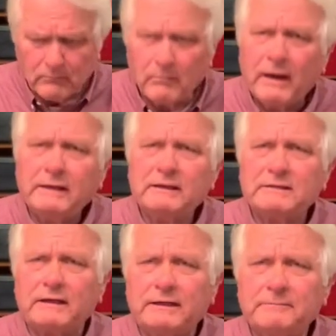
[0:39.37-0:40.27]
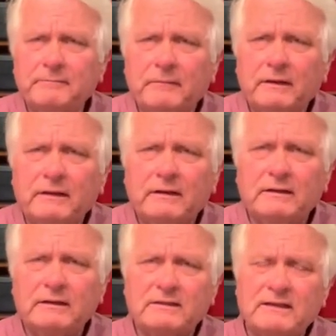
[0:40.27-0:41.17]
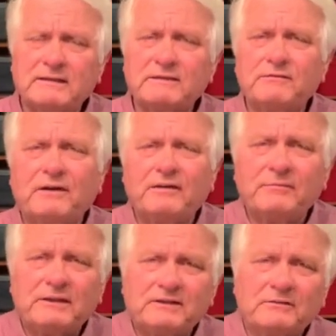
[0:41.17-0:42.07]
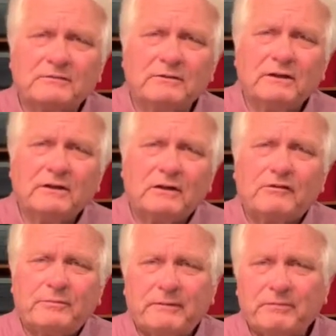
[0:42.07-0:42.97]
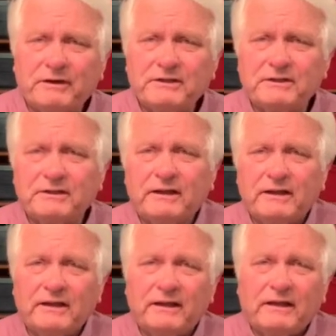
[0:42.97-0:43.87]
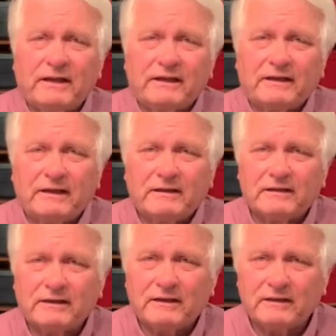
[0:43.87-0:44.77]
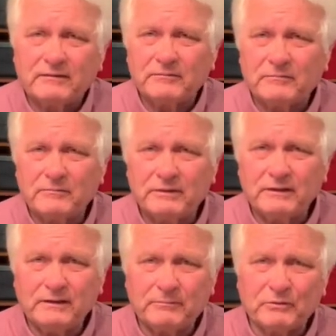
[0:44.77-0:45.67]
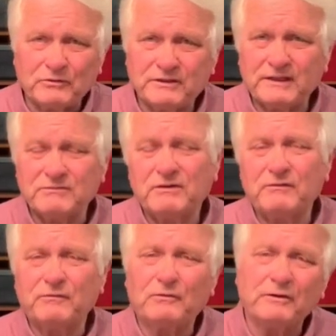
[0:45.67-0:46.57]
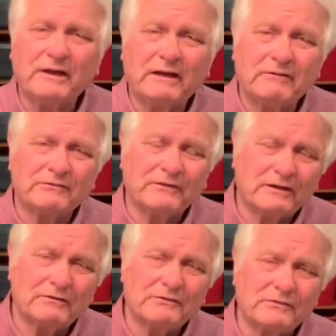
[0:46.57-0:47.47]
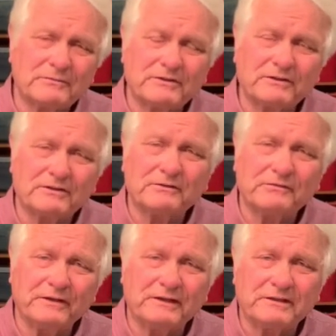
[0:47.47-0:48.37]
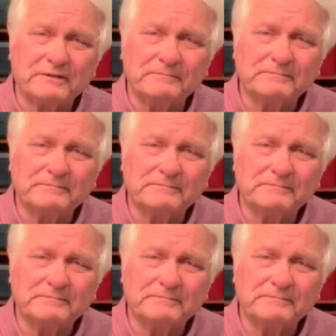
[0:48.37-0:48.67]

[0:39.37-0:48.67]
My design takes less than 5 minutes of preparation and can be processed within 4.5 hours from start to finish.